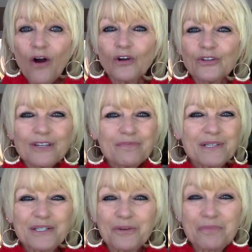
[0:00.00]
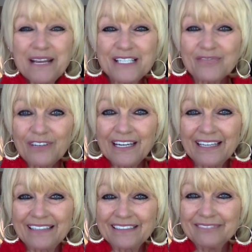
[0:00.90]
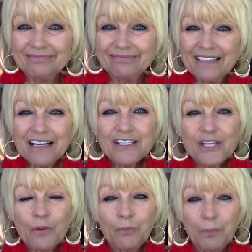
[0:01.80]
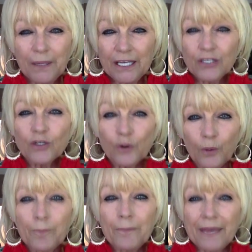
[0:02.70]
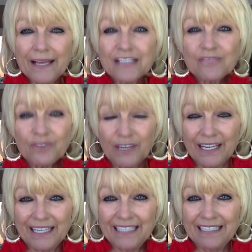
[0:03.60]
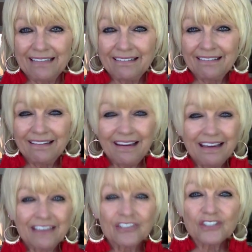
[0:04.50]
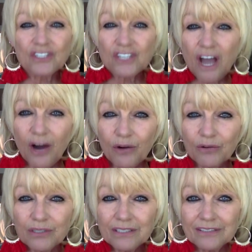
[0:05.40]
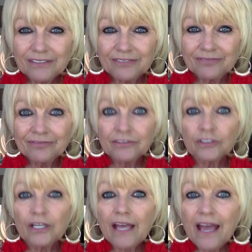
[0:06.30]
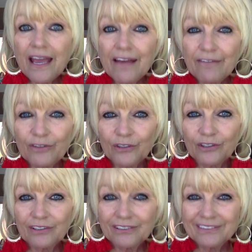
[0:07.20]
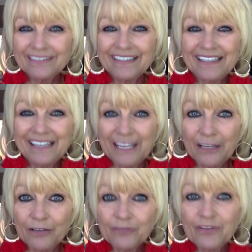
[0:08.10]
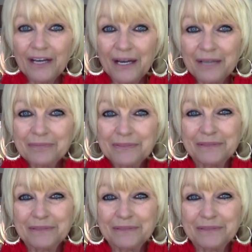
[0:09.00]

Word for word: or you can be your best friend. So be your best friend. And don't ever give up.